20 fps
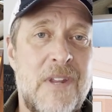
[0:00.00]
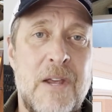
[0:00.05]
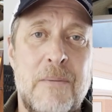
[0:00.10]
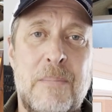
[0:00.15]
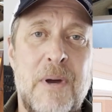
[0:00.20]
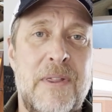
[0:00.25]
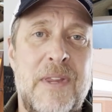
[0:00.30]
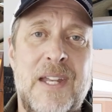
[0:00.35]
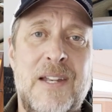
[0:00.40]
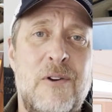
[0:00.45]

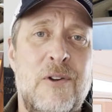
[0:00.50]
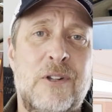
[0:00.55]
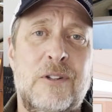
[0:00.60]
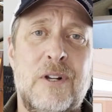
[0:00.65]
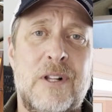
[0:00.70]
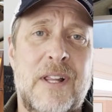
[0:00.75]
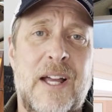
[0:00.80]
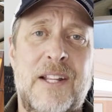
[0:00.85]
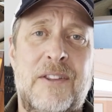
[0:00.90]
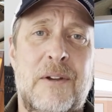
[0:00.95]
but they don't
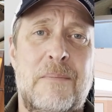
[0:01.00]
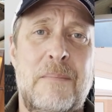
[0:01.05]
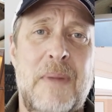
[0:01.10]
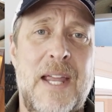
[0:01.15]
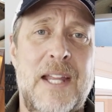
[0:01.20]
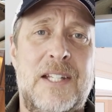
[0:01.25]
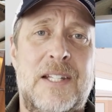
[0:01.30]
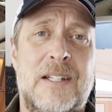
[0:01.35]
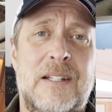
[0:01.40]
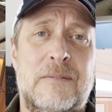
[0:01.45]
look like they're
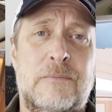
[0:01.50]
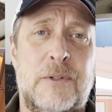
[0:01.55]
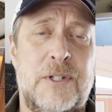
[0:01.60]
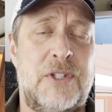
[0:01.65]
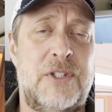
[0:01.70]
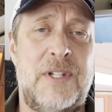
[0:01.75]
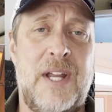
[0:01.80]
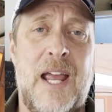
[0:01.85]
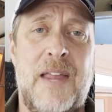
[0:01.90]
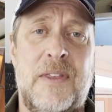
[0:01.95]
made to
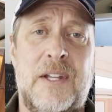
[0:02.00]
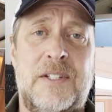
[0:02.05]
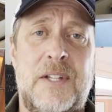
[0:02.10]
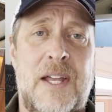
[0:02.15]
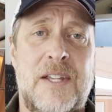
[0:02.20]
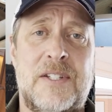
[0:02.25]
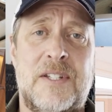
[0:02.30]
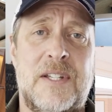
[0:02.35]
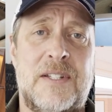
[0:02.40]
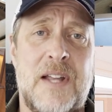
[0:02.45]
withstand the
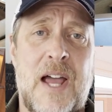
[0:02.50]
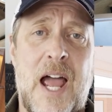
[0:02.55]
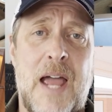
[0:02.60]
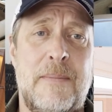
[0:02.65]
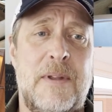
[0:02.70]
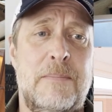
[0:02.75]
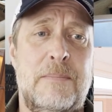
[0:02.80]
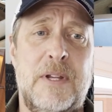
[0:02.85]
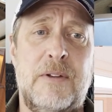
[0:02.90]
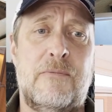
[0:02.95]
test of time
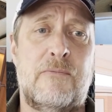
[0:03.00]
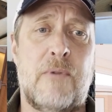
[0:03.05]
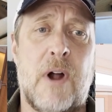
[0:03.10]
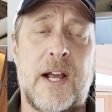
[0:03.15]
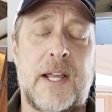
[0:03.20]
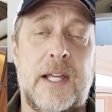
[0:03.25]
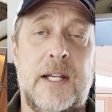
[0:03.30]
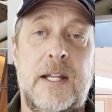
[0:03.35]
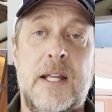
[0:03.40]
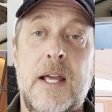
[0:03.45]
and be
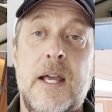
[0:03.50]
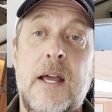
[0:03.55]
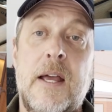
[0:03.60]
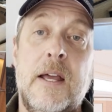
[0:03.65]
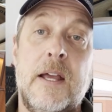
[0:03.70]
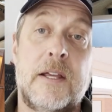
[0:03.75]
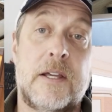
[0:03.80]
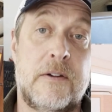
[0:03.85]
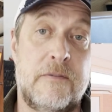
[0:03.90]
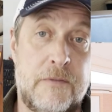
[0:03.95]
rugged.
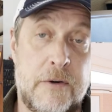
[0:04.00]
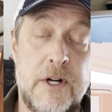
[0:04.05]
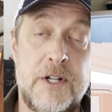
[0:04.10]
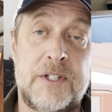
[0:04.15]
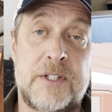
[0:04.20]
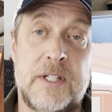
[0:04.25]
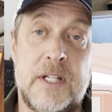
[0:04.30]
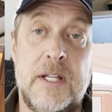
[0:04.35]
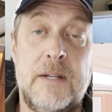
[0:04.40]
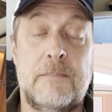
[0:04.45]

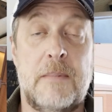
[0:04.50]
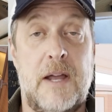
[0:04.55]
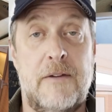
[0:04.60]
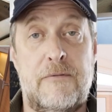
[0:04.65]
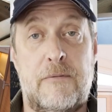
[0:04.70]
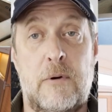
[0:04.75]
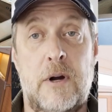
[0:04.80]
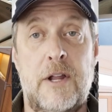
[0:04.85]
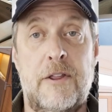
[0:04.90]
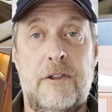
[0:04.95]
Conversely, my
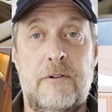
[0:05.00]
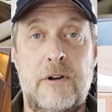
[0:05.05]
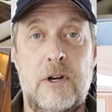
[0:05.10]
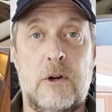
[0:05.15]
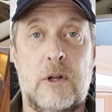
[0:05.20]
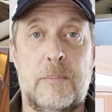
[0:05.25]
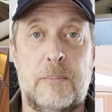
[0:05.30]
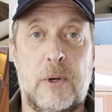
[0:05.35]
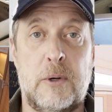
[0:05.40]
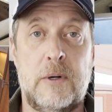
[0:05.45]

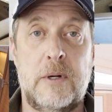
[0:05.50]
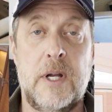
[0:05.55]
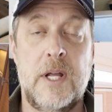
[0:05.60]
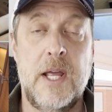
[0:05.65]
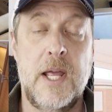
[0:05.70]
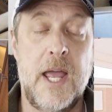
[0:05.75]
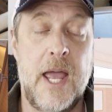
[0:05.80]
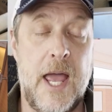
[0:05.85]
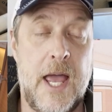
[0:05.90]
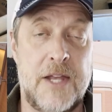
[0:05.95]
43-year-old boat
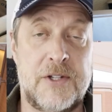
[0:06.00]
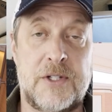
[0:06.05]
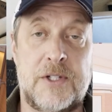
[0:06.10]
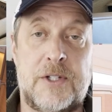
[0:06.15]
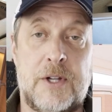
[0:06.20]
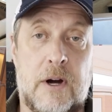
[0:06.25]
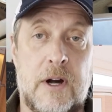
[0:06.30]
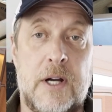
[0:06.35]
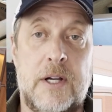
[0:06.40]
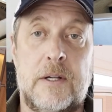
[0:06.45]
has a
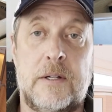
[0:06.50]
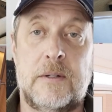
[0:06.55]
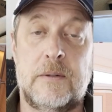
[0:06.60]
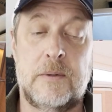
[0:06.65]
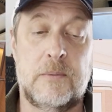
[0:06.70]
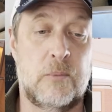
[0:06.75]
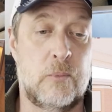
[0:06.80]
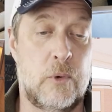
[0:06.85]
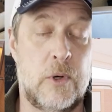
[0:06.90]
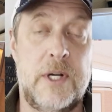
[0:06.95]
dark
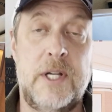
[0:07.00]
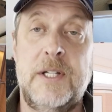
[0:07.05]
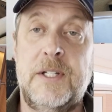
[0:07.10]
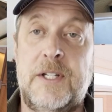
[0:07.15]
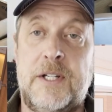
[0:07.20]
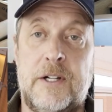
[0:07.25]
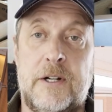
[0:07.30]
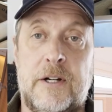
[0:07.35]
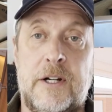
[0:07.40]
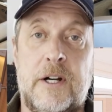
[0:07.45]
wood
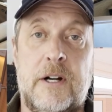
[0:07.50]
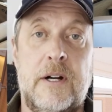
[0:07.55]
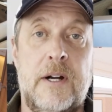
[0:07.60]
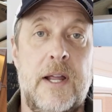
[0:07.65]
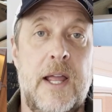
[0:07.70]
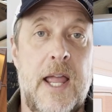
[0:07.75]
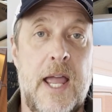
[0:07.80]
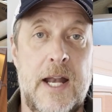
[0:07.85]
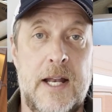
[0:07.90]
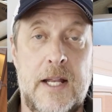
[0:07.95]
interior
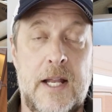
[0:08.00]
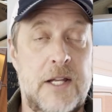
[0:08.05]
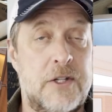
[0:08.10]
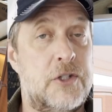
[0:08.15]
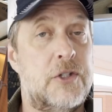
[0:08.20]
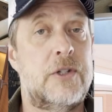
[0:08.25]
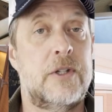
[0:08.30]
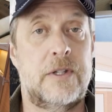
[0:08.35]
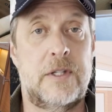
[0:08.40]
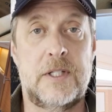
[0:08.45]
and it has
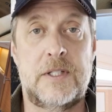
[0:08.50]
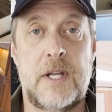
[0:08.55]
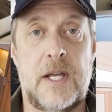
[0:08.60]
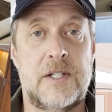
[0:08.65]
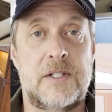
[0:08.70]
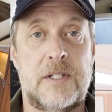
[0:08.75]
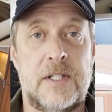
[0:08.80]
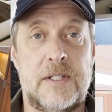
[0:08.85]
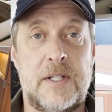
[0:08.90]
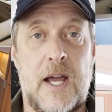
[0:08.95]
stood the
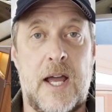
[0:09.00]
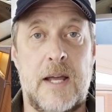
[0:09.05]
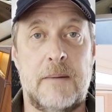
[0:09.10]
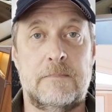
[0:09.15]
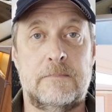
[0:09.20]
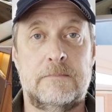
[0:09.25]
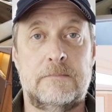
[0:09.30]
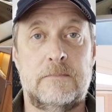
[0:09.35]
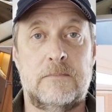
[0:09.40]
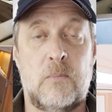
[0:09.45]
test of time
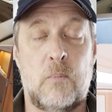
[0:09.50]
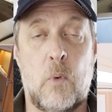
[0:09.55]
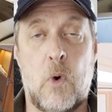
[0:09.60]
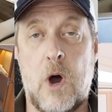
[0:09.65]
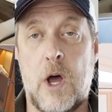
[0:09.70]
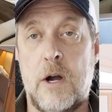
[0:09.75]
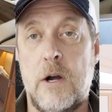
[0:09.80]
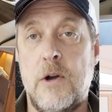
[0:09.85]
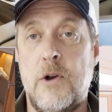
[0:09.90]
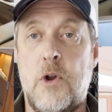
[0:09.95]

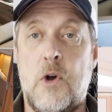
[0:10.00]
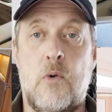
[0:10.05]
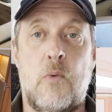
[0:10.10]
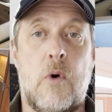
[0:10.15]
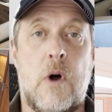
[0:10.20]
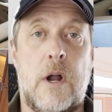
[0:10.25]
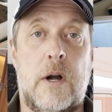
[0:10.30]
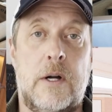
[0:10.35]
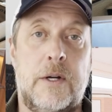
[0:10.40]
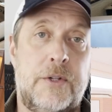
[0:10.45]
water, no
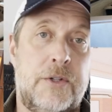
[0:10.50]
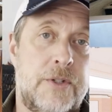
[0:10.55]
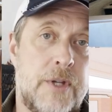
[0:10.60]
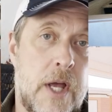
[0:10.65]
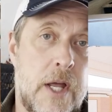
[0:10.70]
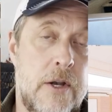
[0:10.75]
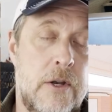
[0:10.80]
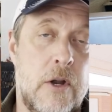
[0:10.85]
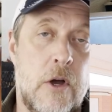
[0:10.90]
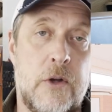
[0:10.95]
water,
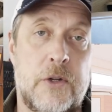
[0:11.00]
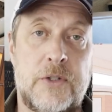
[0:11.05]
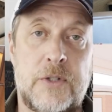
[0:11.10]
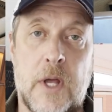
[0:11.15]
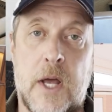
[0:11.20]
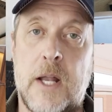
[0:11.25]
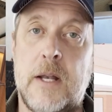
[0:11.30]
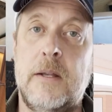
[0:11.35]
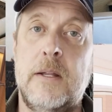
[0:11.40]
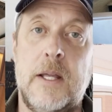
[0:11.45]
sun, no
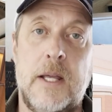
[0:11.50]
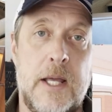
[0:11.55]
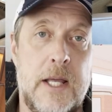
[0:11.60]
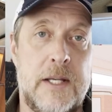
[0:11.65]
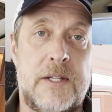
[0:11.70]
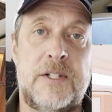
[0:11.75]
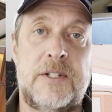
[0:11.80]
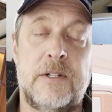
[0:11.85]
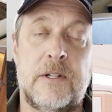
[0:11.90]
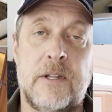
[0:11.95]
sun,
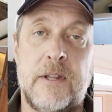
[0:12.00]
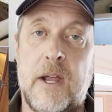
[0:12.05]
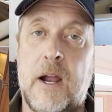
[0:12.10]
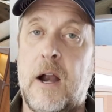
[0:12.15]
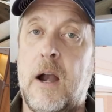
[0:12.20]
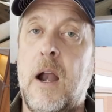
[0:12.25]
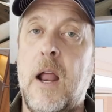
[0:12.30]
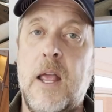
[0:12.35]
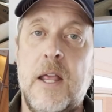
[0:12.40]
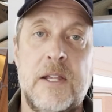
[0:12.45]
it's still
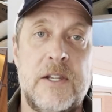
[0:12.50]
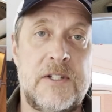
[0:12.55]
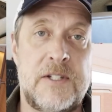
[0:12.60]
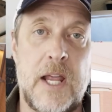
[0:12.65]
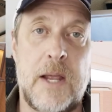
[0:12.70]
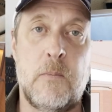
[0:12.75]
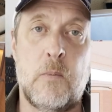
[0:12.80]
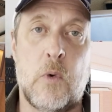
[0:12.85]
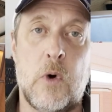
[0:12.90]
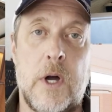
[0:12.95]
there,
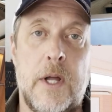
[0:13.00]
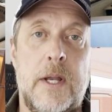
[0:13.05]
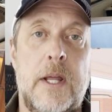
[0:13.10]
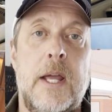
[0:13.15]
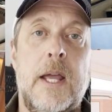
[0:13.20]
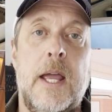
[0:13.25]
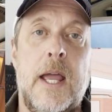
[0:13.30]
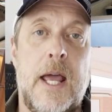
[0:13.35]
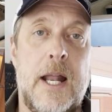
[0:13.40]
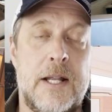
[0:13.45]
same wood,
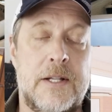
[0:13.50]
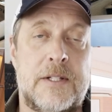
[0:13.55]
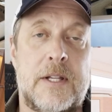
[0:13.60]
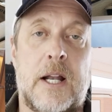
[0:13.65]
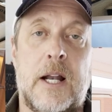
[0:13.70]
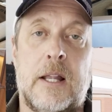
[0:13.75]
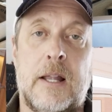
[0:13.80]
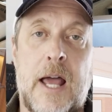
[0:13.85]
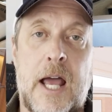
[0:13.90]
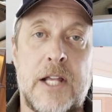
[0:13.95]
and it's
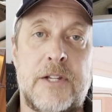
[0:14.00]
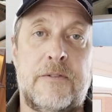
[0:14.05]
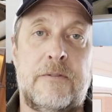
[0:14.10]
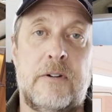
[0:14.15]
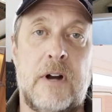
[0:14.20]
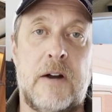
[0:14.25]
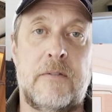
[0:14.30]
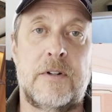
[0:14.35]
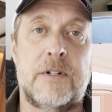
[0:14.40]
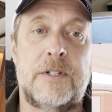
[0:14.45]
gonna last
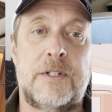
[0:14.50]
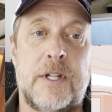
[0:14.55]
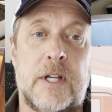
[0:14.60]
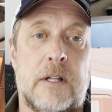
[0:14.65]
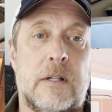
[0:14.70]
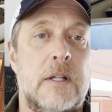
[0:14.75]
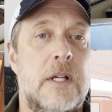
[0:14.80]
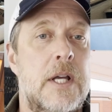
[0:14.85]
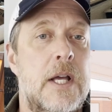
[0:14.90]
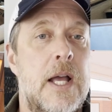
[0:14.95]
forever still.